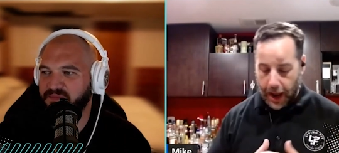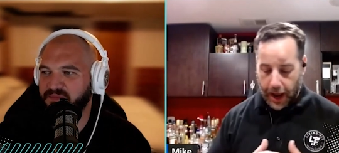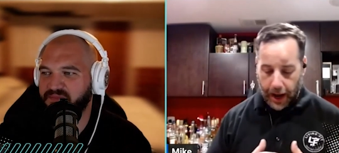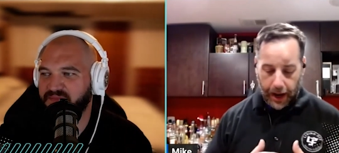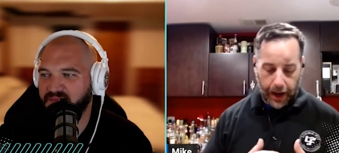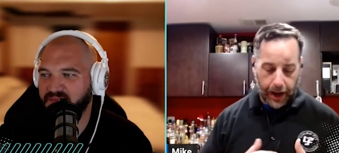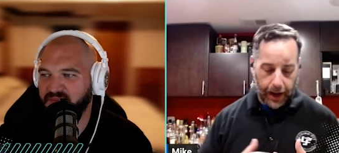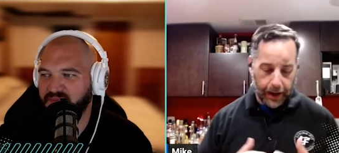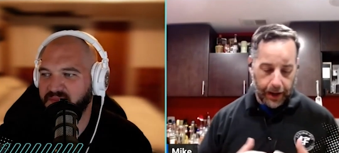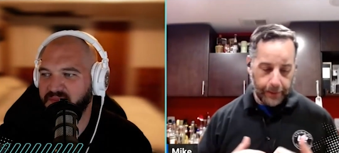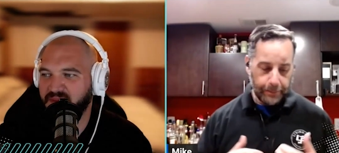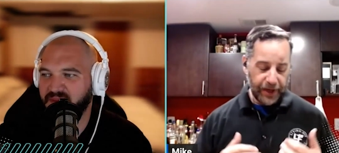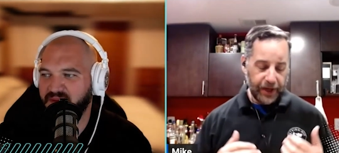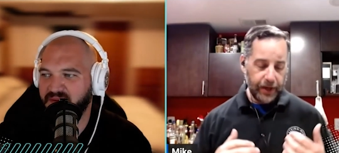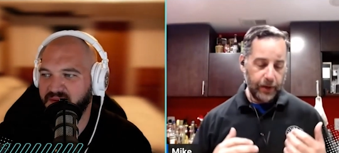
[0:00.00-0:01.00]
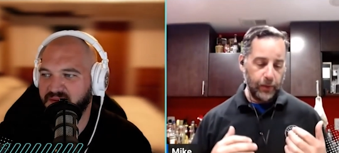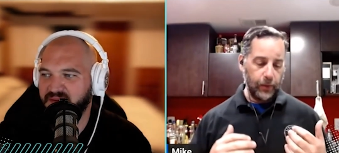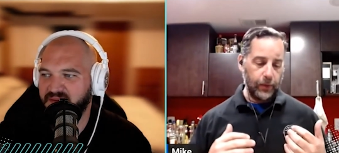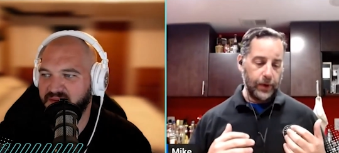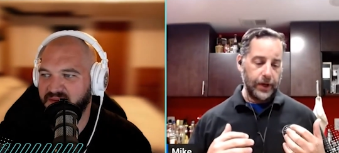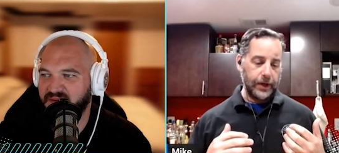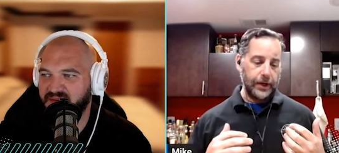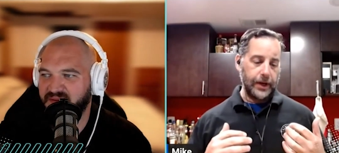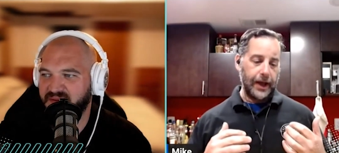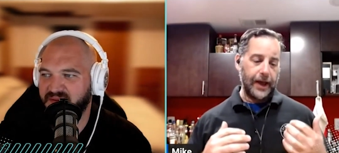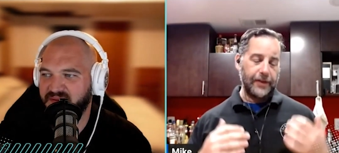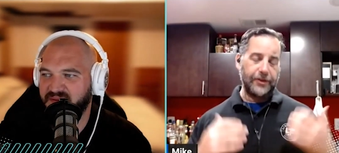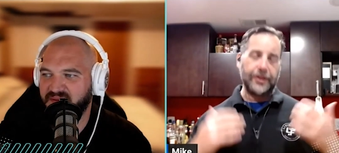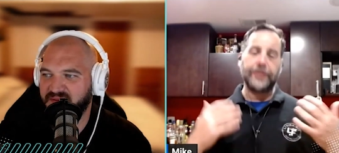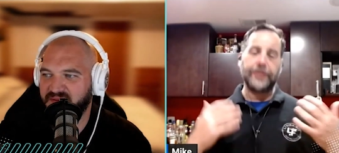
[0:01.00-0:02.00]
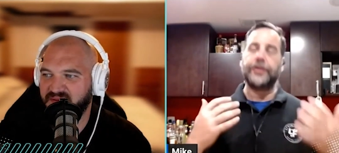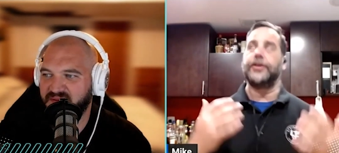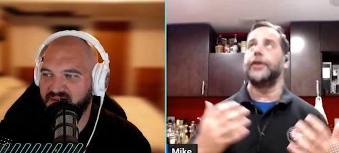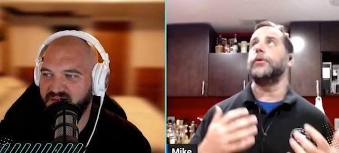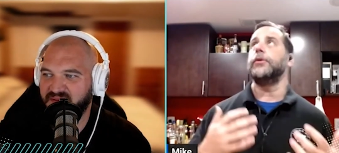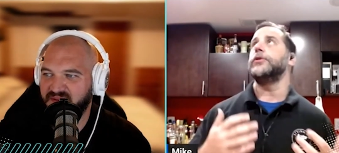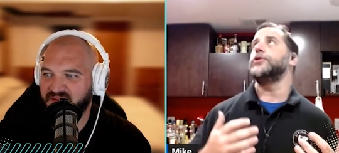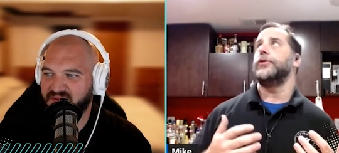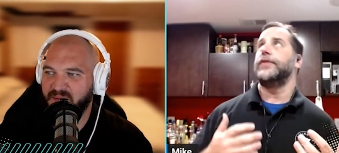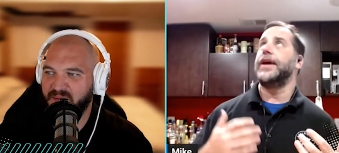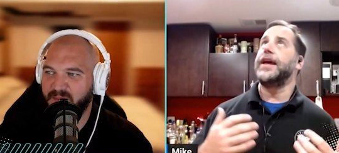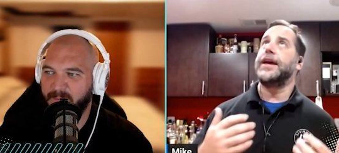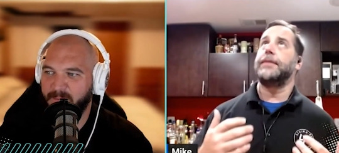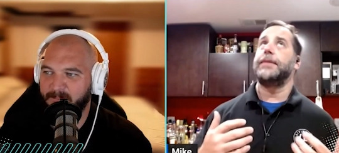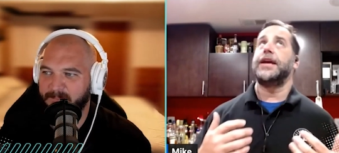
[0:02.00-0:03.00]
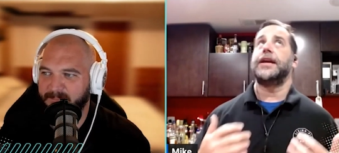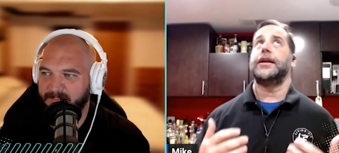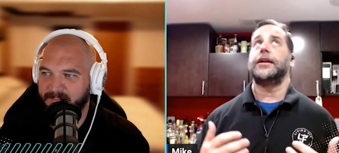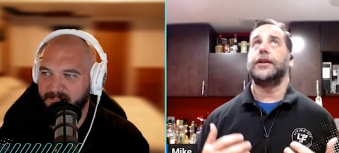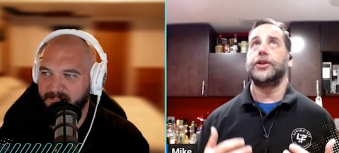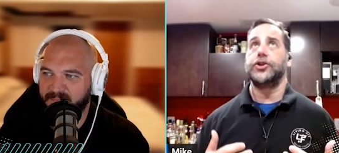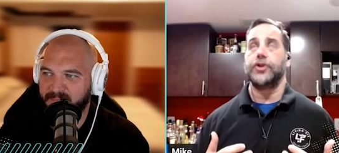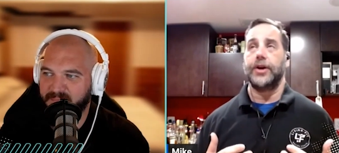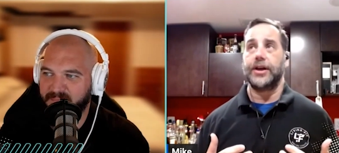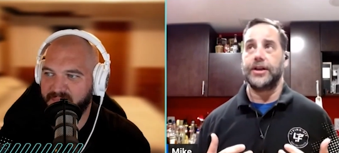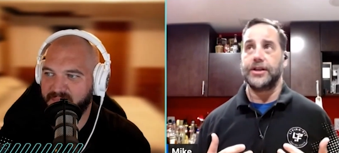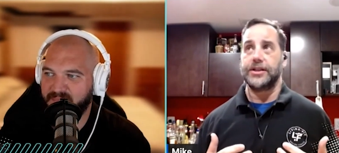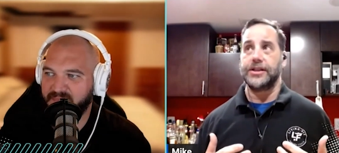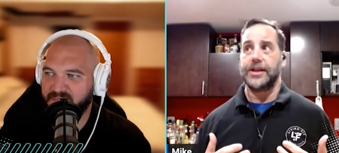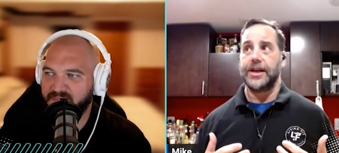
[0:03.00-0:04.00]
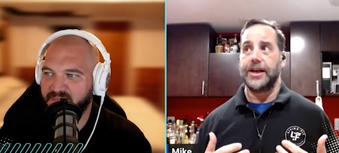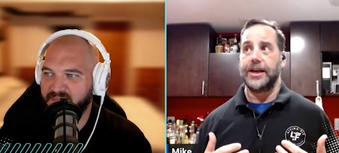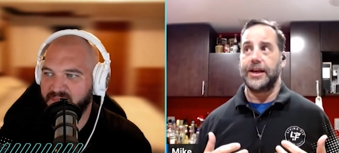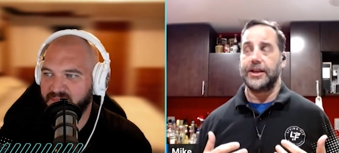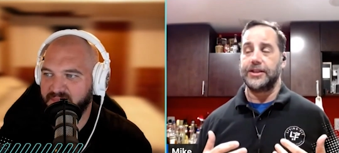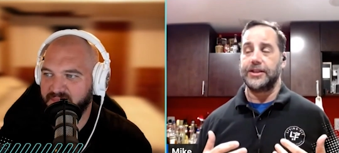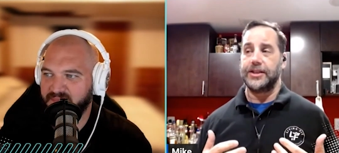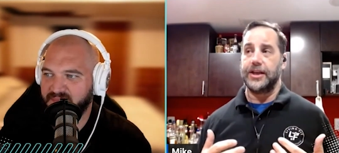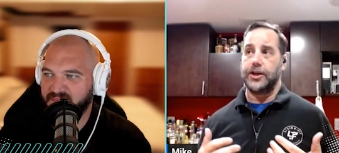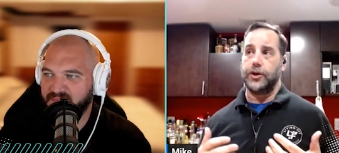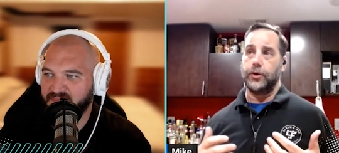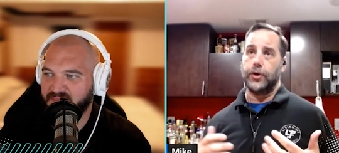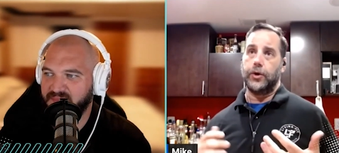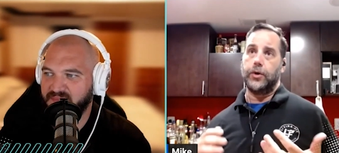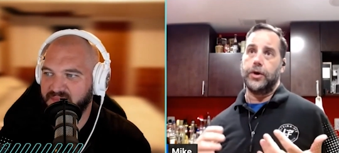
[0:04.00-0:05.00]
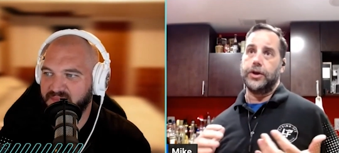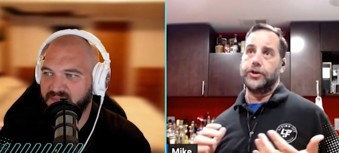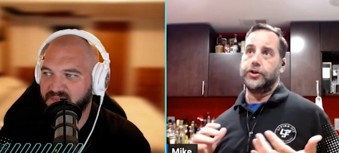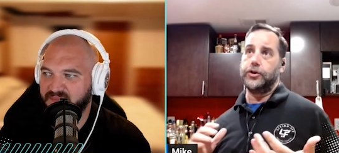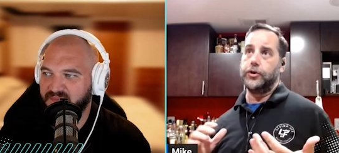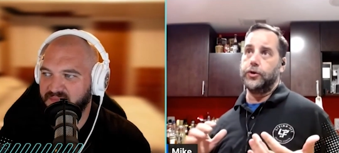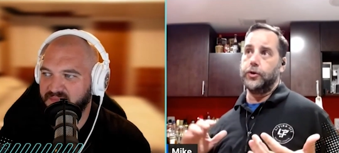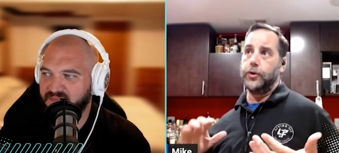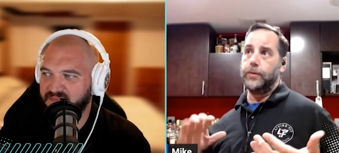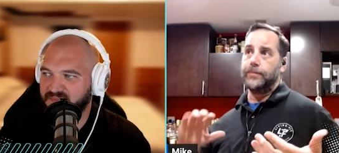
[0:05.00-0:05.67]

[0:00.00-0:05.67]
Speaker 1: Uh, but what I think that they were sort of ham handedly trying to say is that you were going to